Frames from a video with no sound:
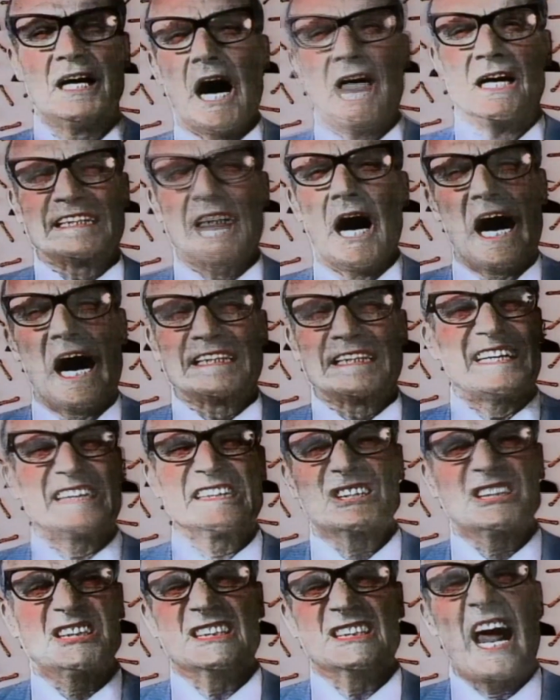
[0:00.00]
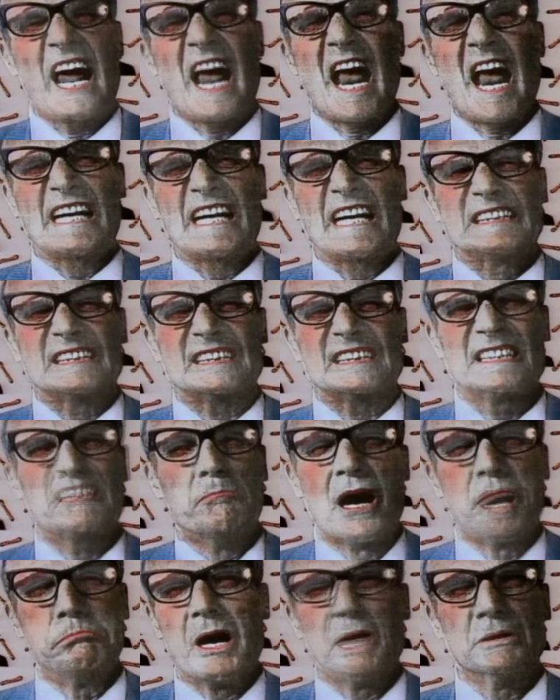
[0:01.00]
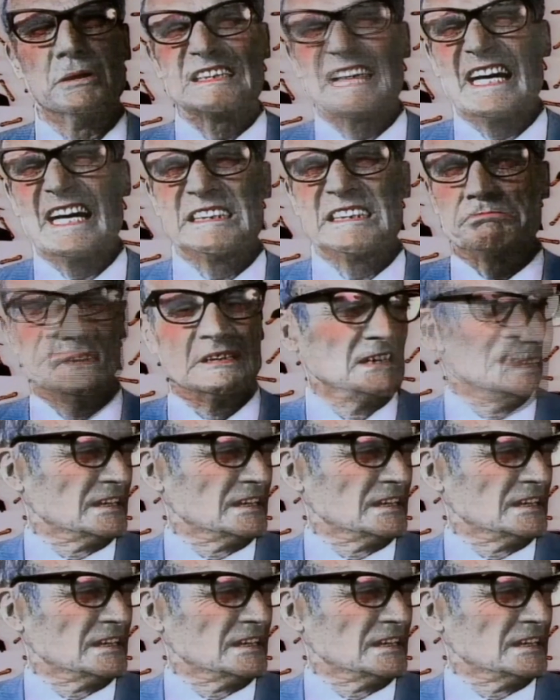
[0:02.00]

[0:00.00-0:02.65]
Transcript: I can't stand bubble tape.